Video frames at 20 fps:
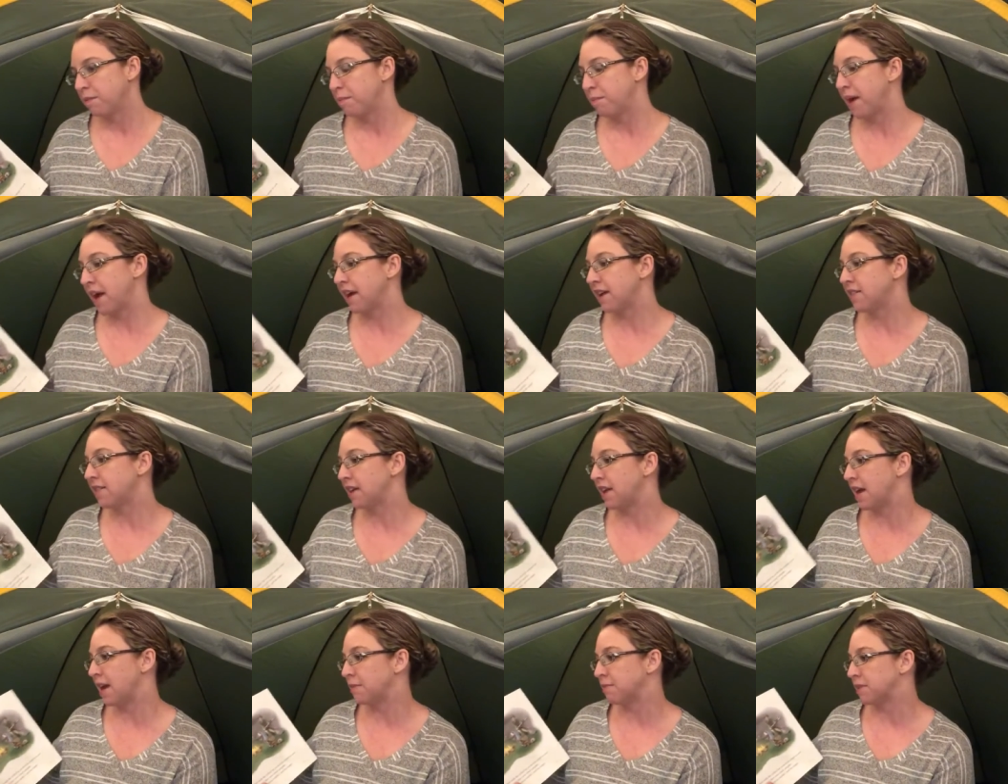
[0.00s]
Back at
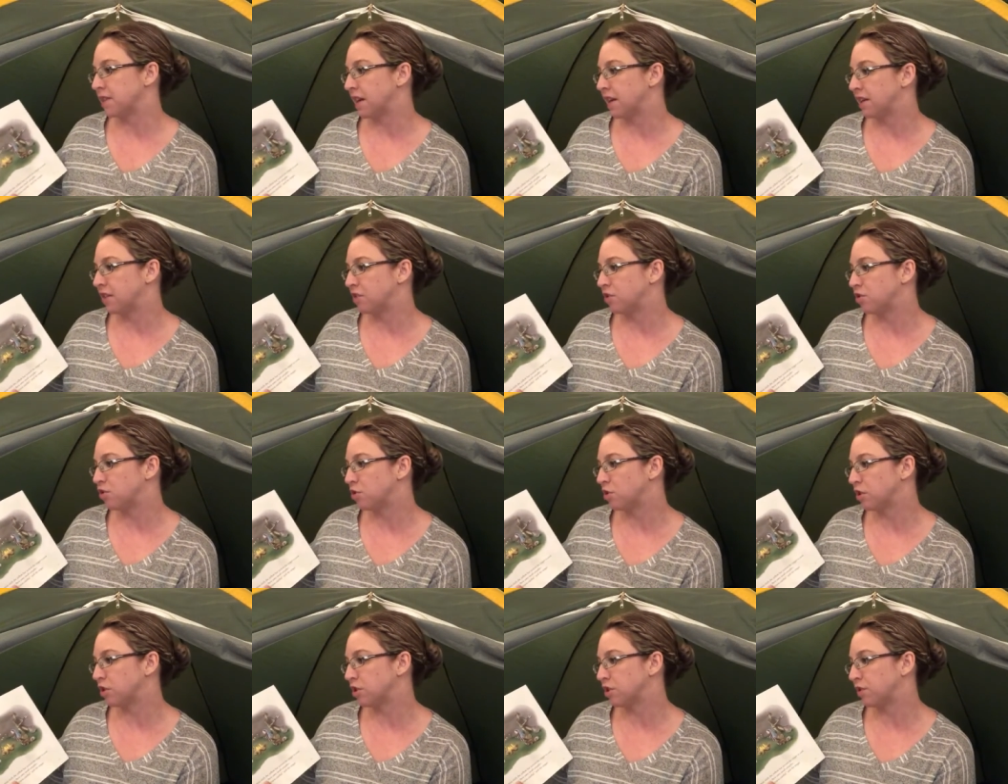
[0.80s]
the campsite,
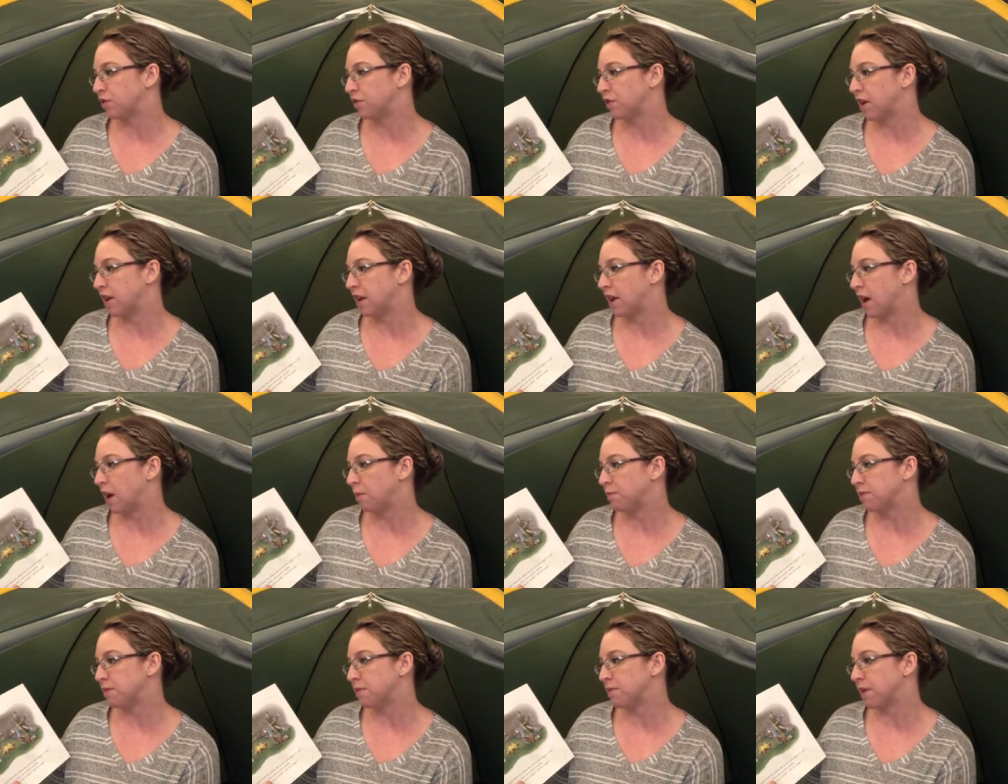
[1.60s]
George's friend
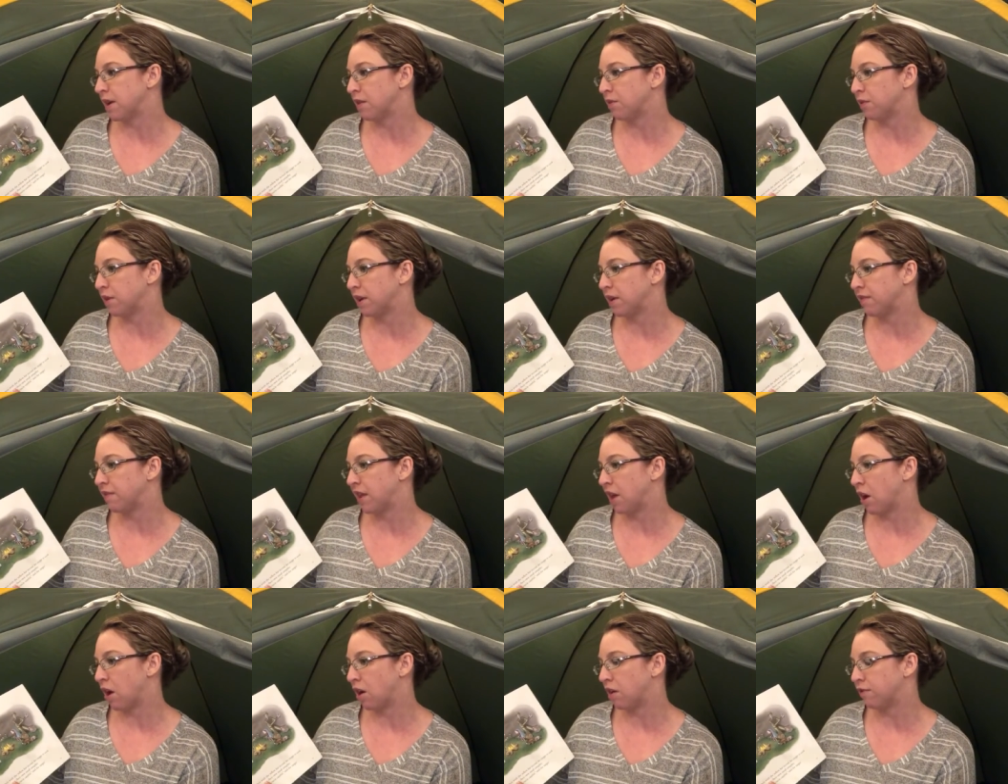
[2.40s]
helped him get rid of
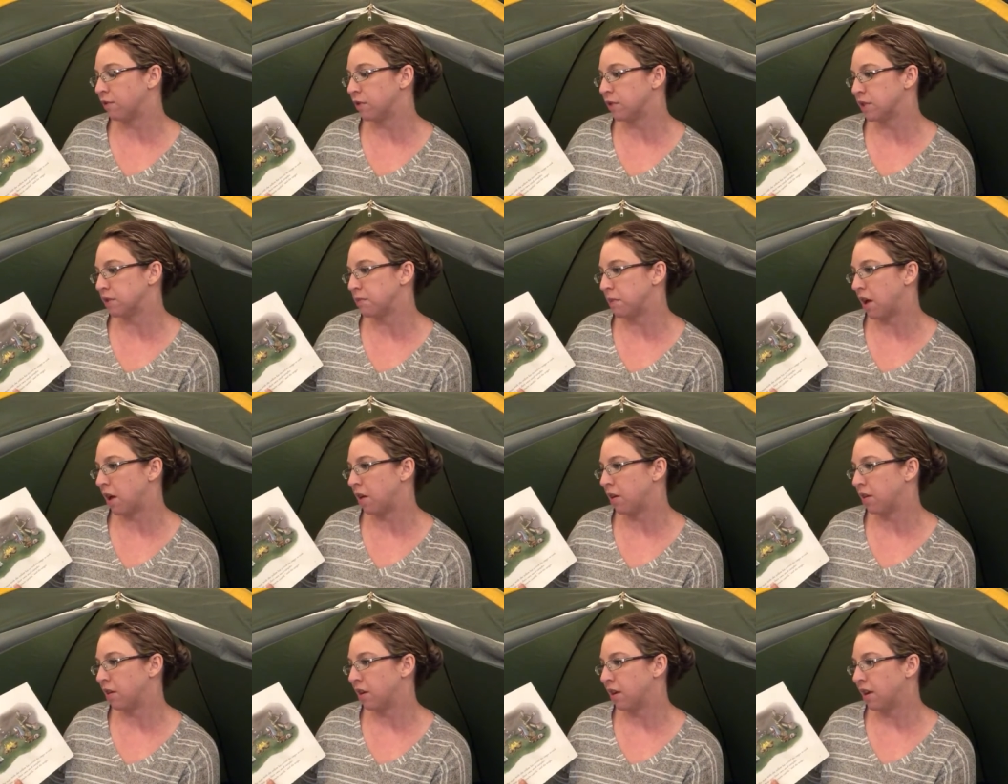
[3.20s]
the awful
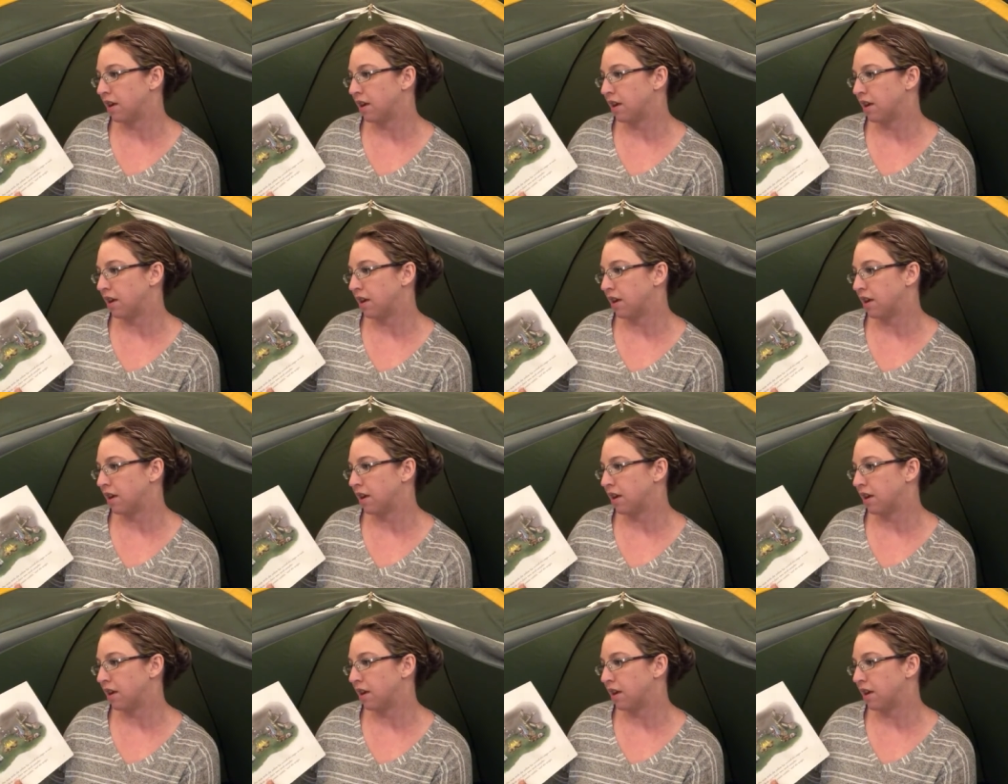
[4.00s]
smell.